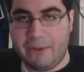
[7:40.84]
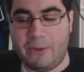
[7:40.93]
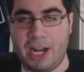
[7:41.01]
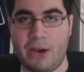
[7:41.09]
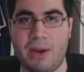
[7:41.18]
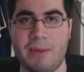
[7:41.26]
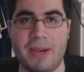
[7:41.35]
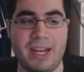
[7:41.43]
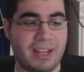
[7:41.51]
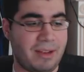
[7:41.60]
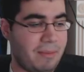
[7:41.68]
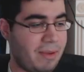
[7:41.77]
when I went
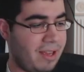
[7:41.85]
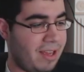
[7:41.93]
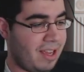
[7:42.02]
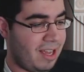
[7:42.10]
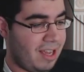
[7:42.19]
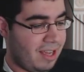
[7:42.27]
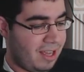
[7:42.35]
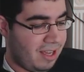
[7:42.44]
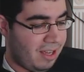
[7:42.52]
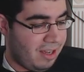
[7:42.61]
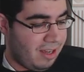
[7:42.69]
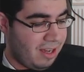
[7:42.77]
meeting him,
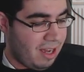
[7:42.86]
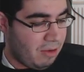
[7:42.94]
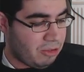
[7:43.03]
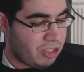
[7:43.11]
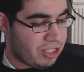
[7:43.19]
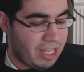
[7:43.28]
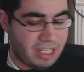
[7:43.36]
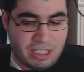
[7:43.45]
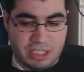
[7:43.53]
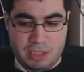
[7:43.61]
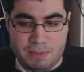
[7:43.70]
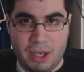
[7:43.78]
I was just like,
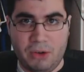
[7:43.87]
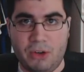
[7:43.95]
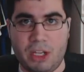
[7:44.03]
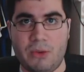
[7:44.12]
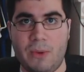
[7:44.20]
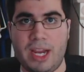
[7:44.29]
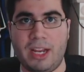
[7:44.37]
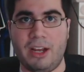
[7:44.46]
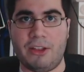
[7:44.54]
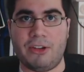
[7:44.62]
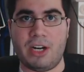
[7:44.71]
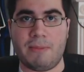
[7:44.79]
does this belt really weigh
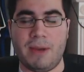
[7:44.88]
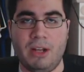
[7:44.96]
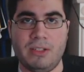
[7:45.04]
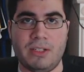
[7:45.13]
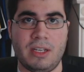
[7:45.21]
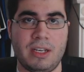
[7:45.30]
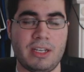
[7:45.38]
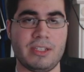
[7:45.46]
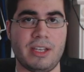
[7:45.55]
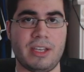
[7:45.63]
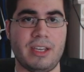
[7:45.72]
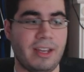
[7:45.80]
30 pounds?
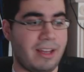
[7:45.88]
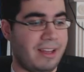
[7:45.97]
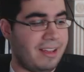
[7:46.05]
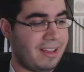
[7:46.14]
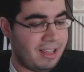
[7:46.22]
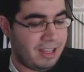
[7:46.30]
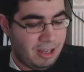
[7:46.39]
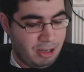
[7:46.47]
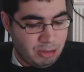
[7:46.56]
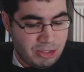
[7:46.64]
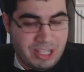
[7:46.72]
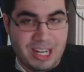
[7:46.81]
He's like, yeah.
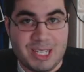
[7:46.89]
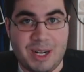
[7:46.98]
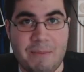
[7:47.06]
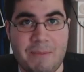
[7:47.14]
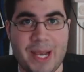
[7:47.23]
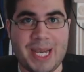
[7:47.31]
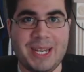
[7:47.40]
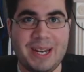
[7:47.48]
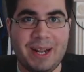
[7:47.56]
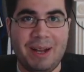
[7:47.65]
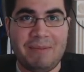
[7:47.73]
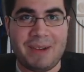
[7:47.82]
So then I start picking
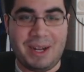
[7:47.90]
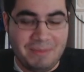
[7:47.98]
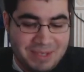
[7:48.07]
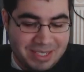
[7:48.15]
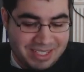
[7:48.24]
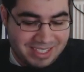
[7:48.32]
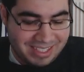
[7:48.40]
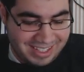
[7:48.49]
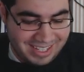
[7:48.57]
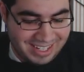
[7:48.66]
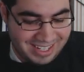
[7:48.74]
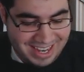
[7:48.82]
it up. I
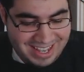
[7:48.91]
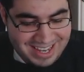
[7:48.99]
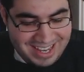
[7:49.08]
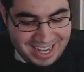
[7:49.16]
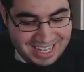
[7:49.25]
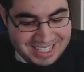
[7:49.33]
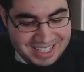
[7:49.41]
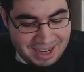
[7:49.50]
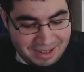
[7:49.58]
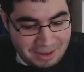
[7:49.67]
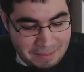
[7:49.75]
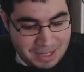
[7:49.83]
guess he
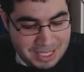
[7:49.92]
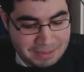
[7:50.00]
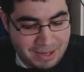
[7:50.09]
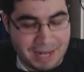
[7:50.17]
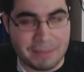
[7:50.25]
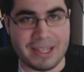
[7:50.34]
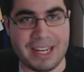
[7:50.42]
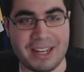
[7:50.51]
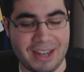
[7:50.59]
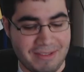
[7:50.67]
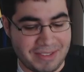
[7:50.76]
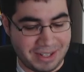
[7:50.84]
got a little pissed about it, but then
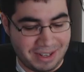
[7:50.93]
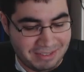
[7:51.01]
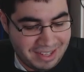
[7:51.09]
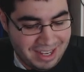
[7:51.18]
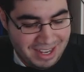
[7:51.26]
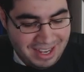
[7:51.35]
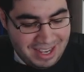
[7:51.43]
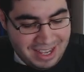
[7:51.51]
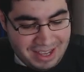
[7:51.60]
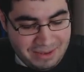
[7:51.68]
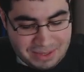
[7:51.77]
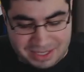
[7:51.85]
he laughed it off.
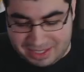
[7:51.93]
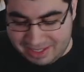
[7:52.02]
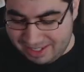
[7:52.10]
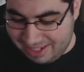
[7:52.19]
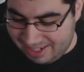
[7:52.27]
It was,